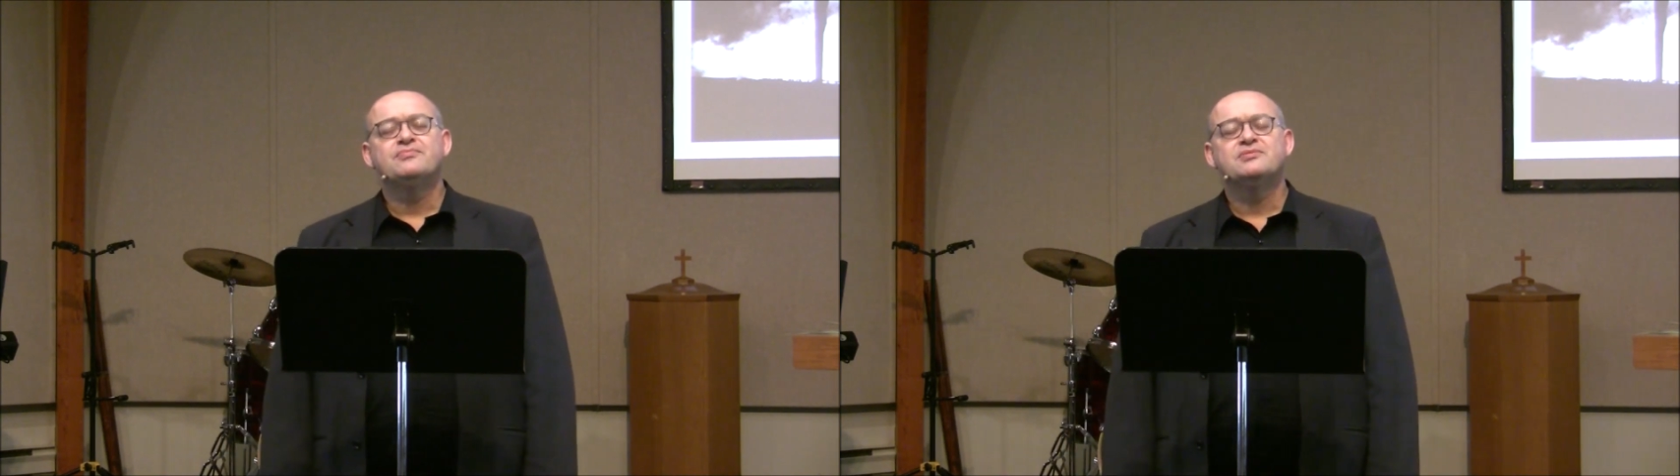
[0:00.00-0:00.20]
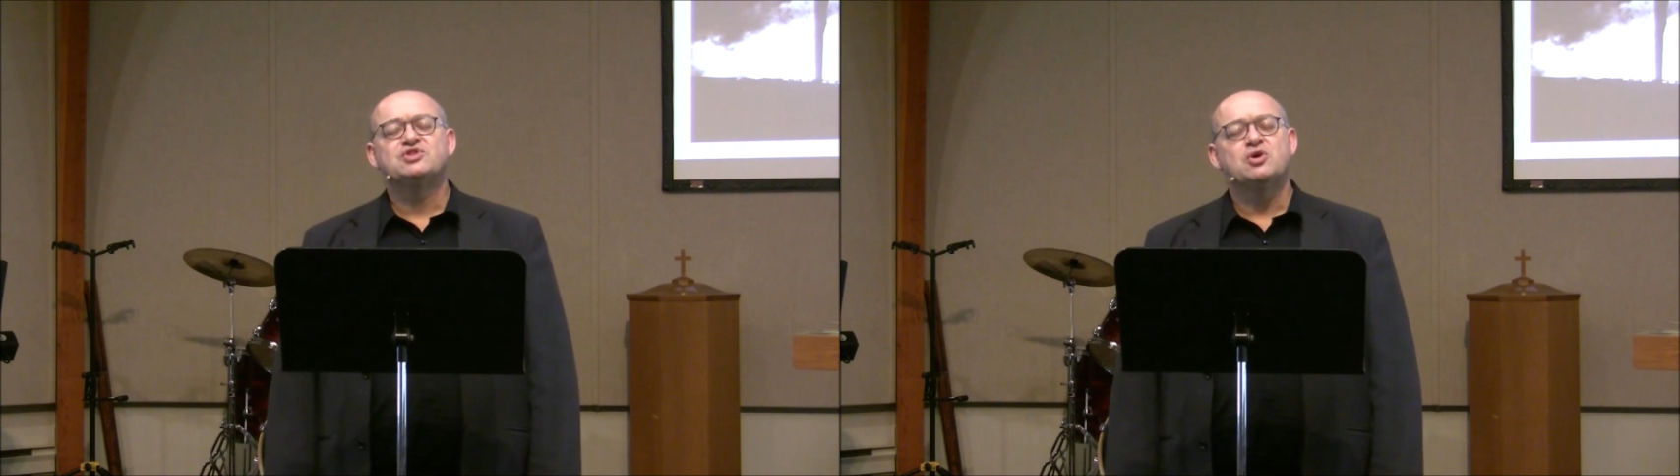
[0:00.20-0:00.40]

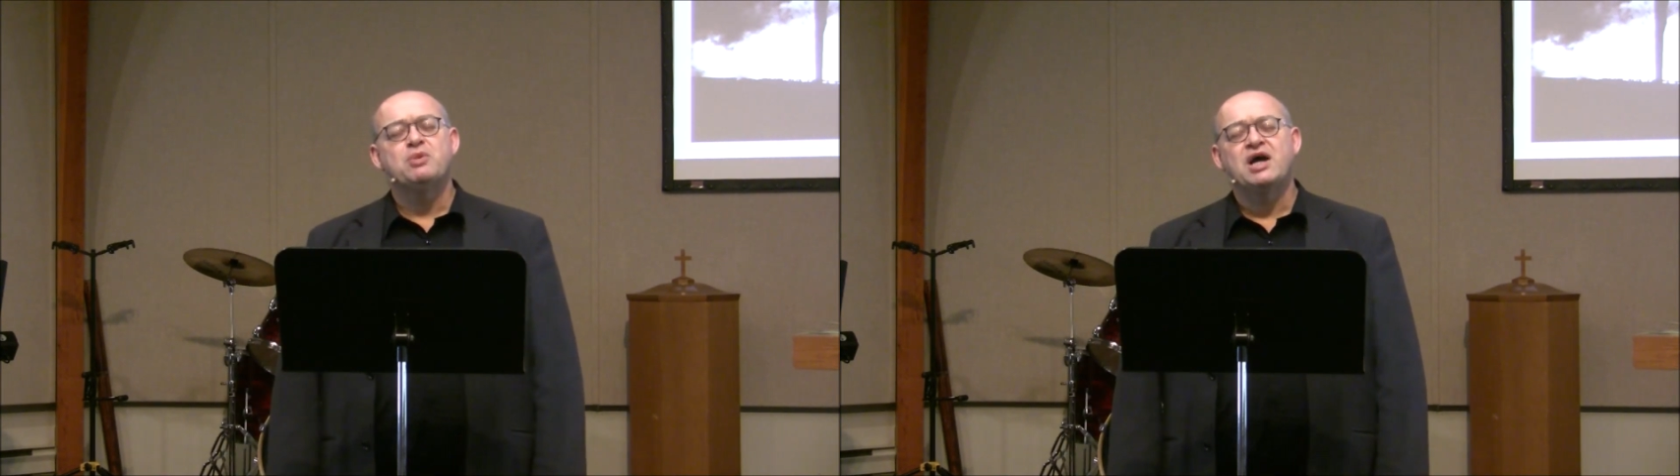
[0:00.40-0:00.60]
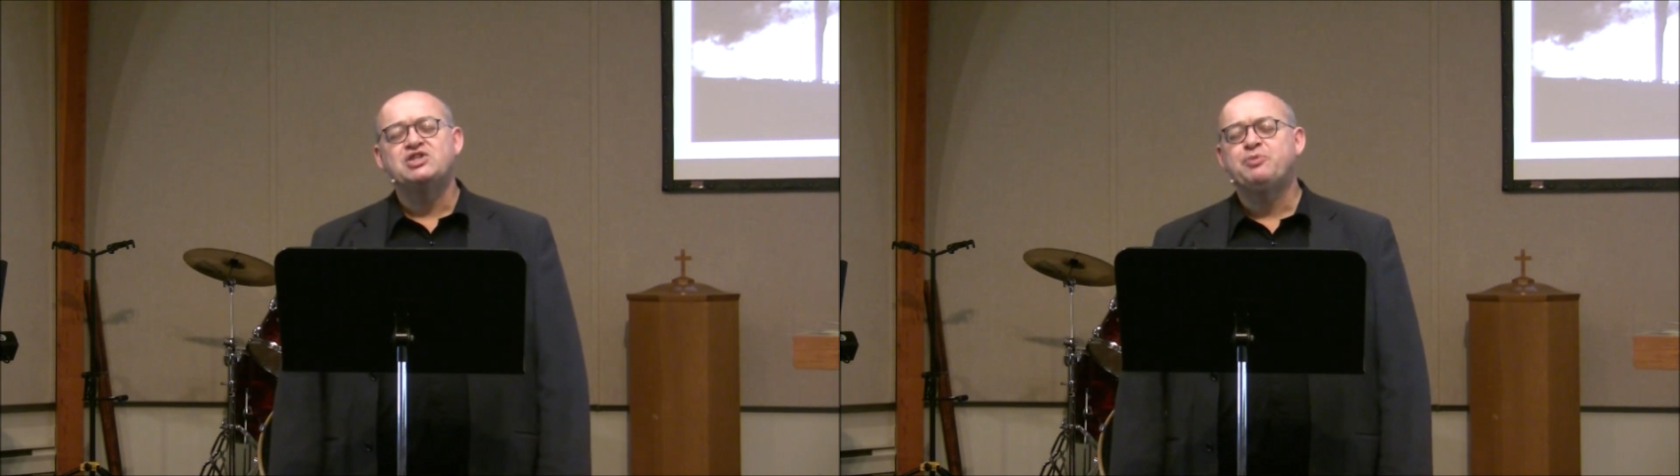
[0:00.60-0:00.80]
so
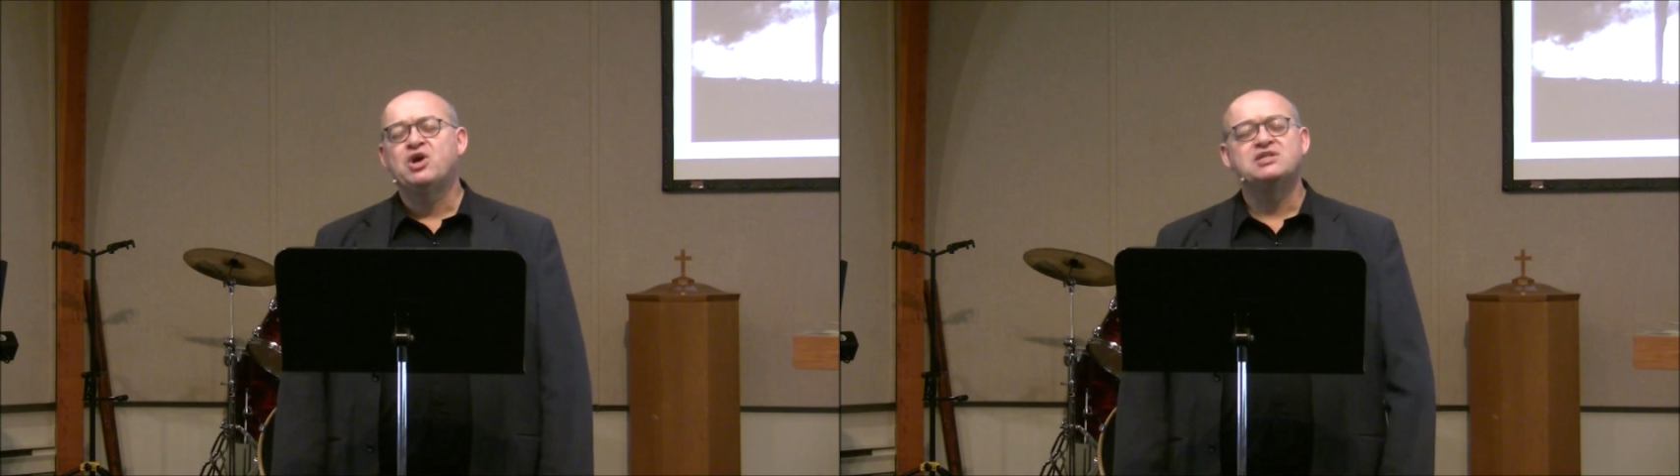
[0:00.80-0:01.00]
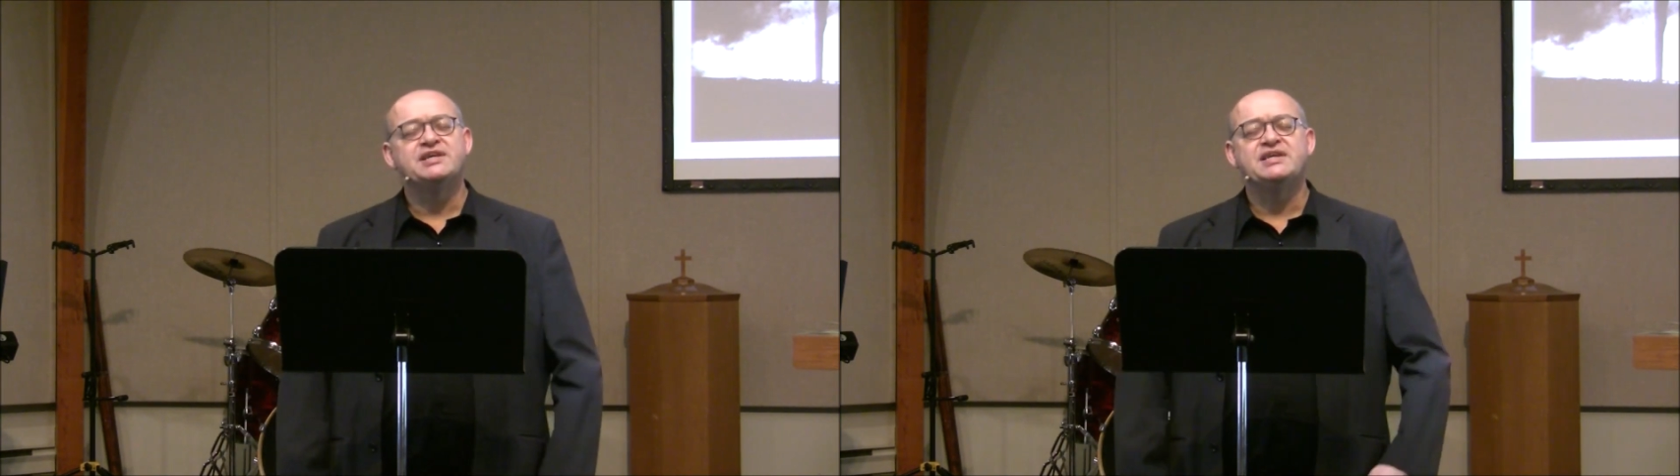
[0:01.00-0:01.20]
much
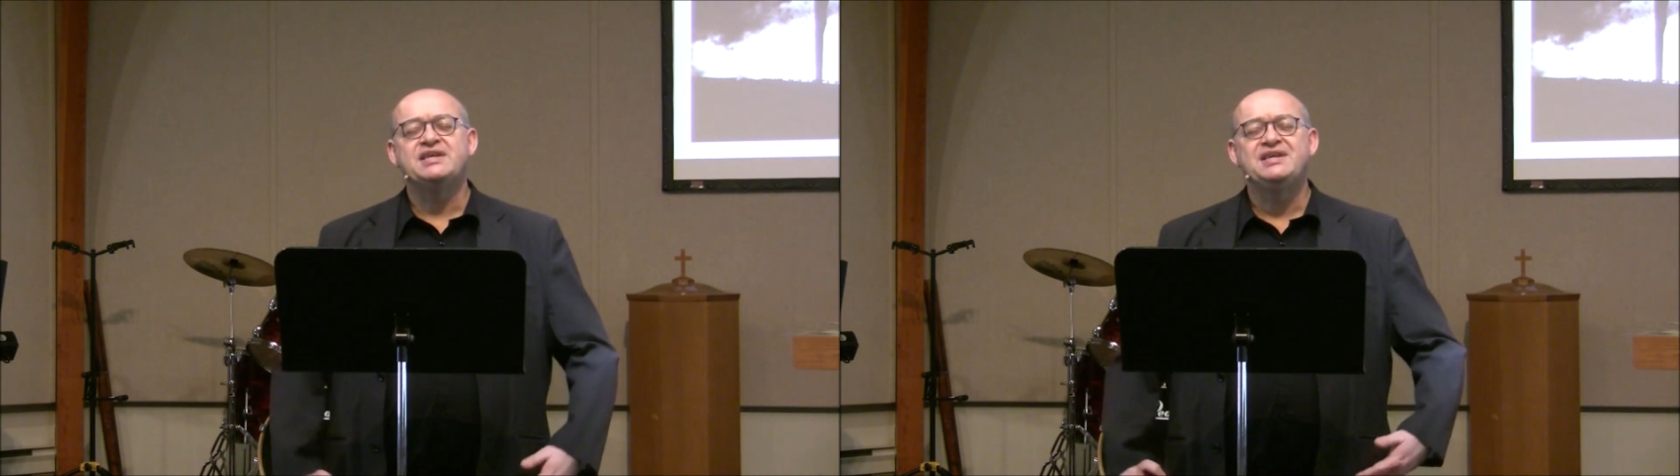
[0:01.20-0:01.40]
because it